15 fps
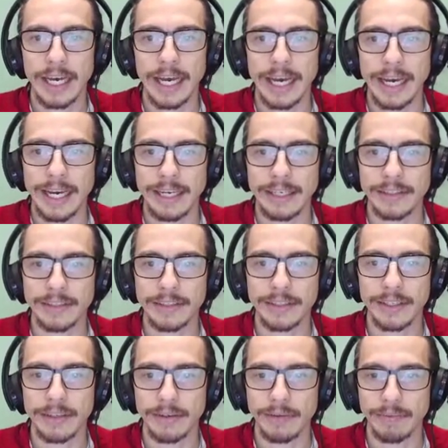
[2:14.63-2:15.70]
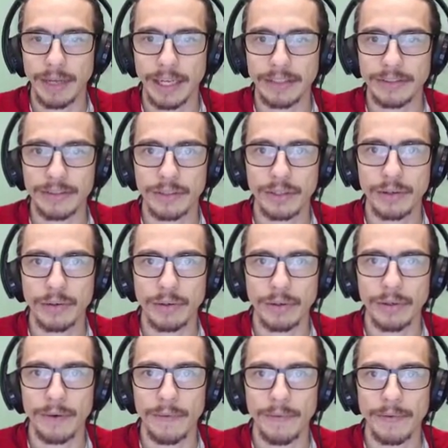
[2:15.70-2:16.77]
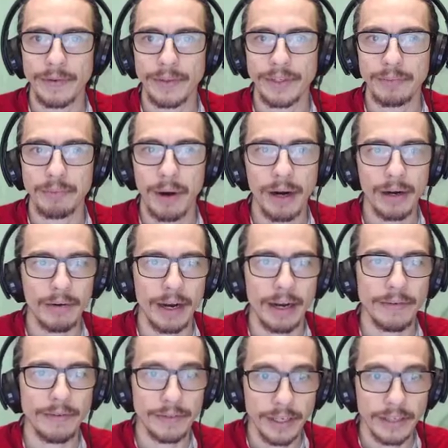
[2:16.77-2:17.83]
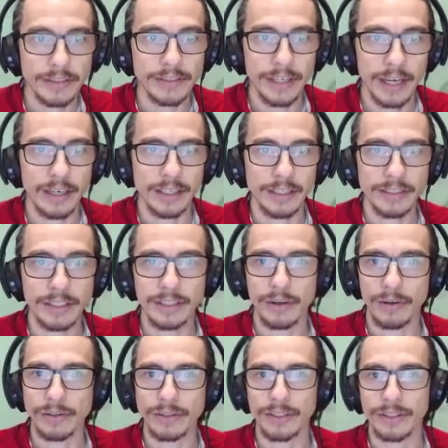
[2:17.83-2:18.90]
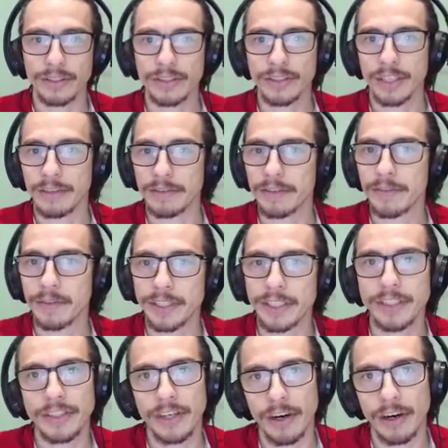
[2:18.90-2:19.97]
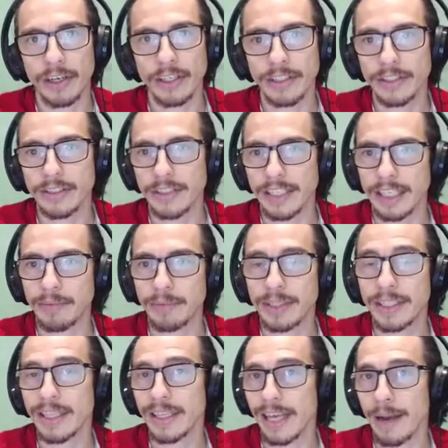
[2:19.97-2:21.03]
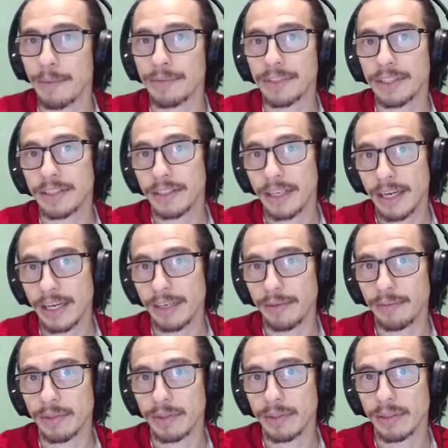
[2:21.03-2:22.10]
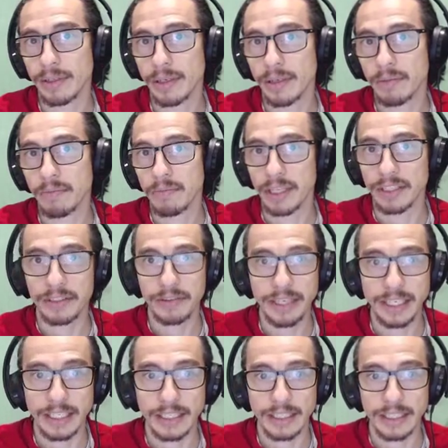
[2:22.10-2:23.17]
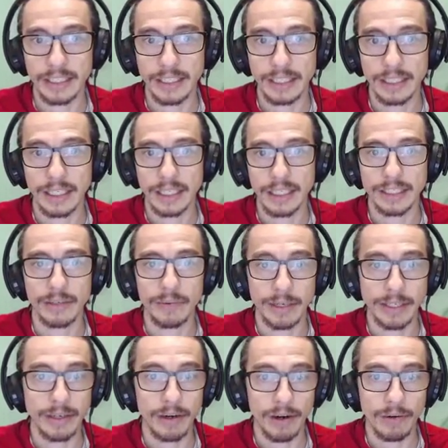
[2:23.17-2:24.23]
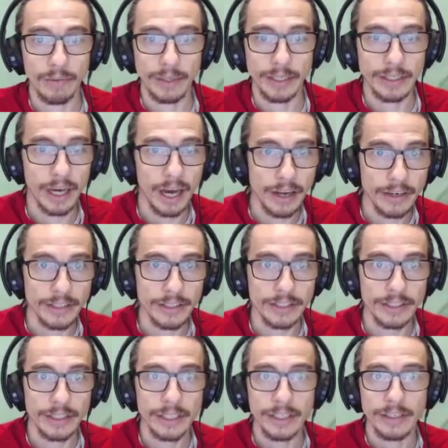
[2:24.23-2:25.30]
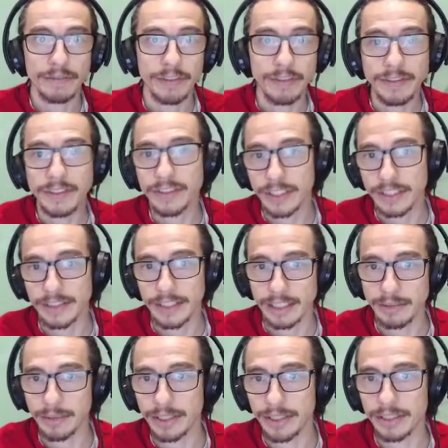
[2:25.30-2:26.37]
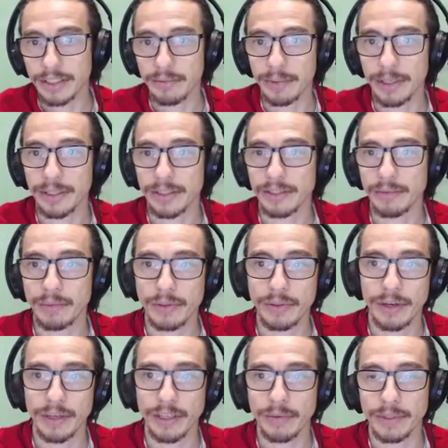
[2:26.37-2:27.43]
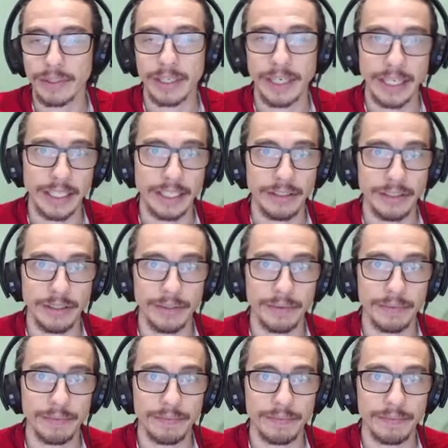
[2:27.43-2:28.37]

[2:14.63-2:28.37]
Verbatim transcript: And that's cool. This bar graph does tell us the total distance covered for each car in the same elapsed time. That's great. The red car went 156 centimeters compared to the blue car that went 82.